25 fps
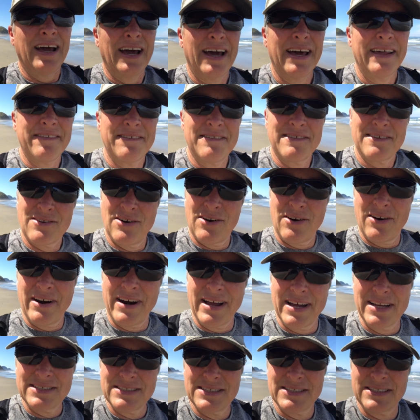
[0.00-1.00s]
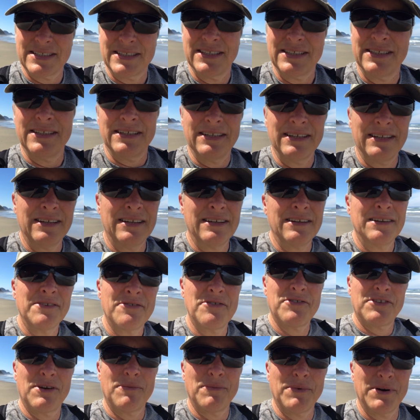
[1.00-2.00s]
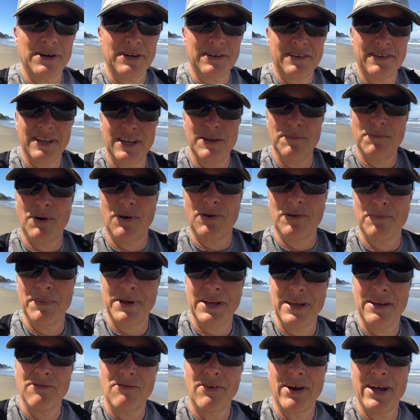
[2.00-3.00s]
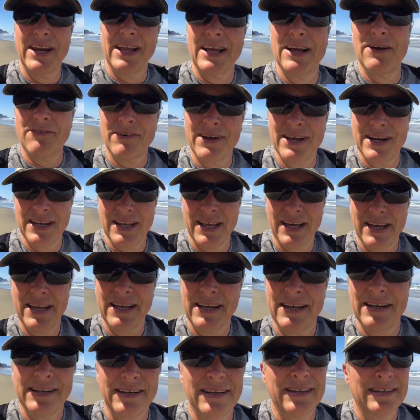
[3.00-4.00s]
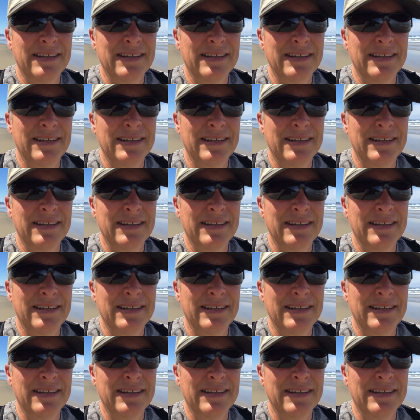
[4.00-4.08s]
at its car accident, someone T-boned me running a red light,